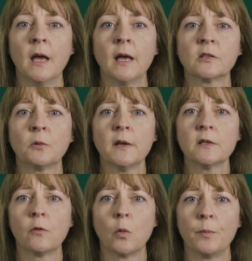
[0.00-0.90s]

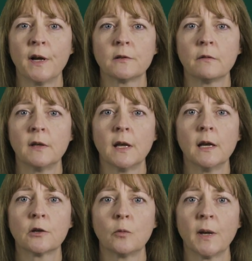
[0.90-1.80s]
X-rays form part of the
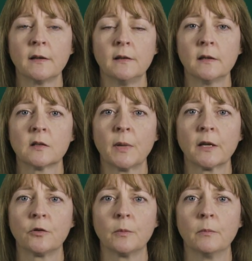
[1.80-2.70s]
electromagnetic
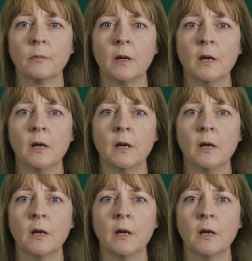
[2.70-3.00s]
spectrum.